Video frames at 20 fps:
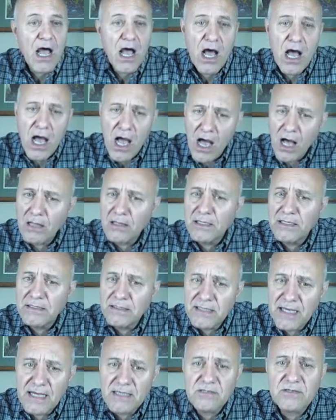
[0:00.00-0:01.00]
a
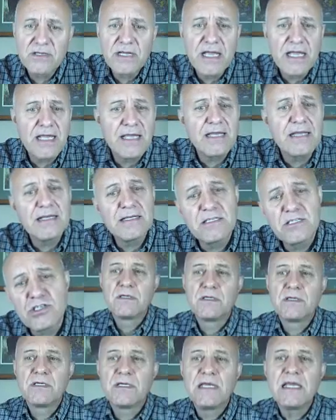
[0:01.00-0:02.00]
howling desert, he
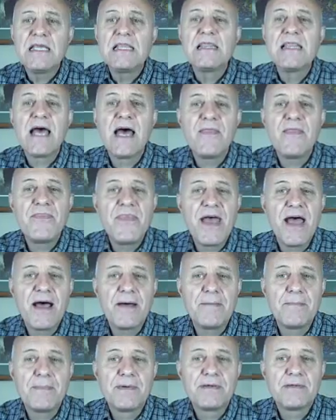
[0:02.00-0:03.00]
led
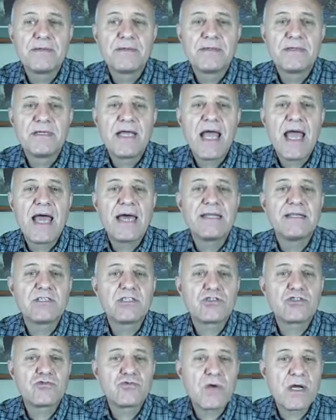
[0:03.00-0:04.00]
them and
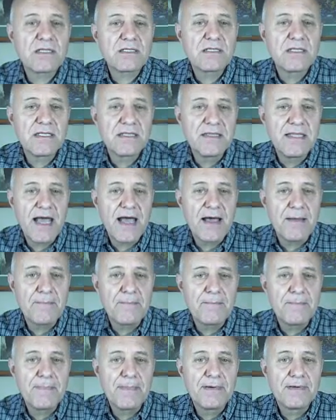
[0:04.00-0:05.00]
instructed
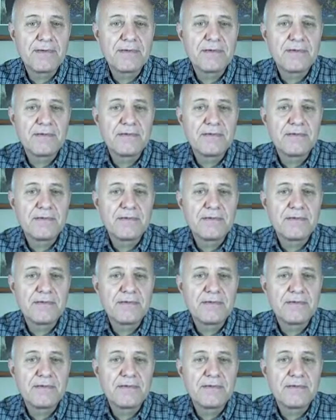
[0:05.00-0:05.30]
them.